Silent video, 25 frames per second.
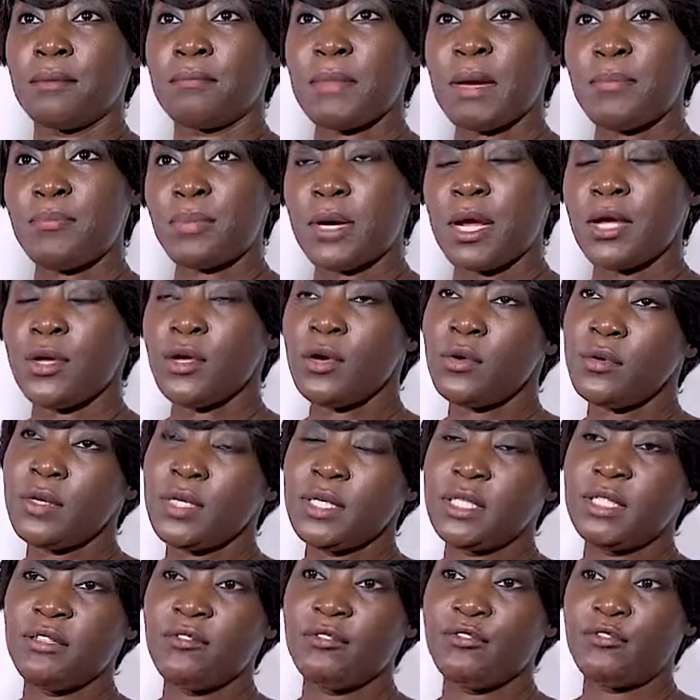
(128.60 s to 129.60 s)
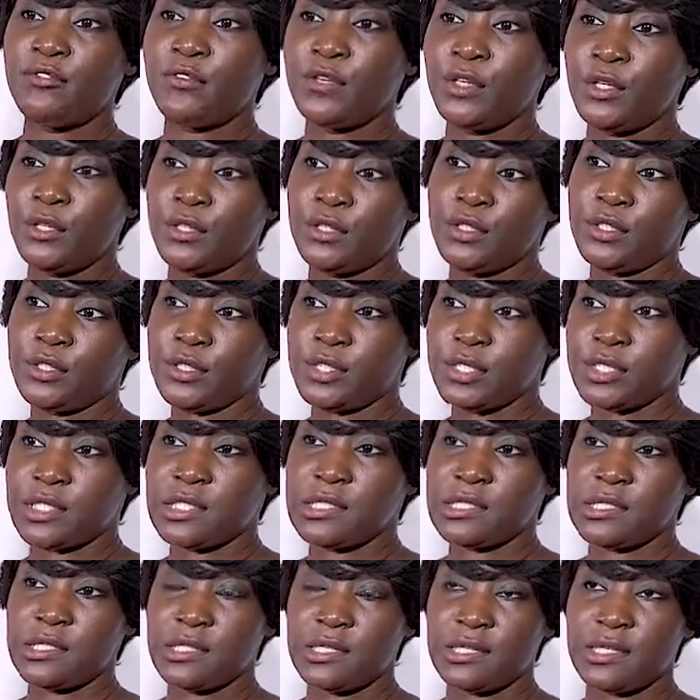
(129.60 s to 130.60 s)
My priority
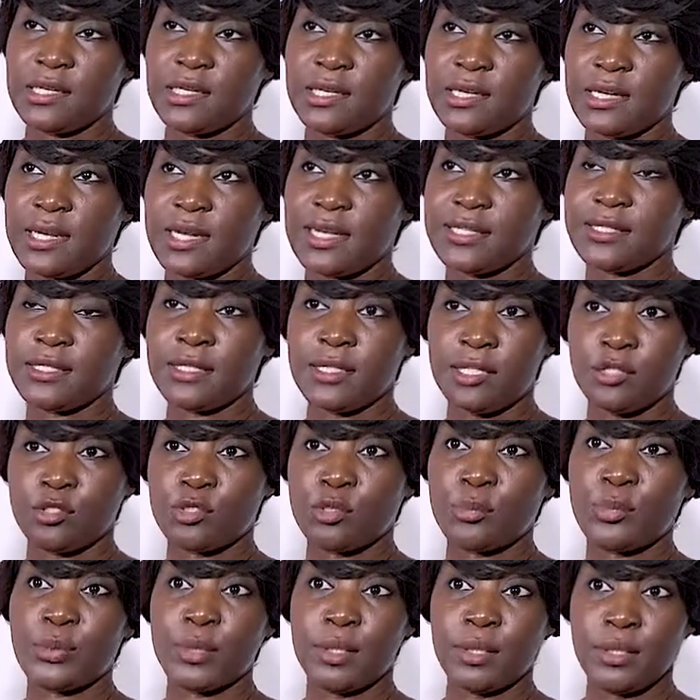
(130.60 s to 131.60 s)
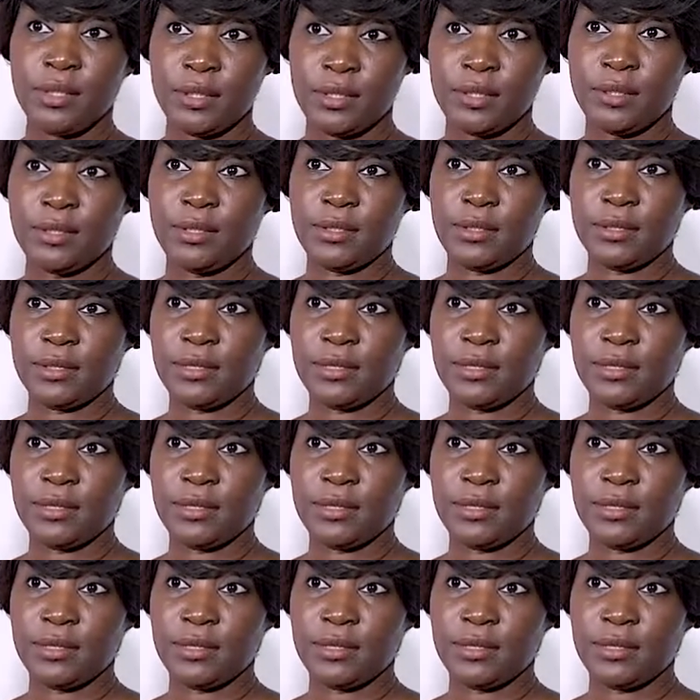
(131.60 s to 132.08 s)
first as an entrepreneur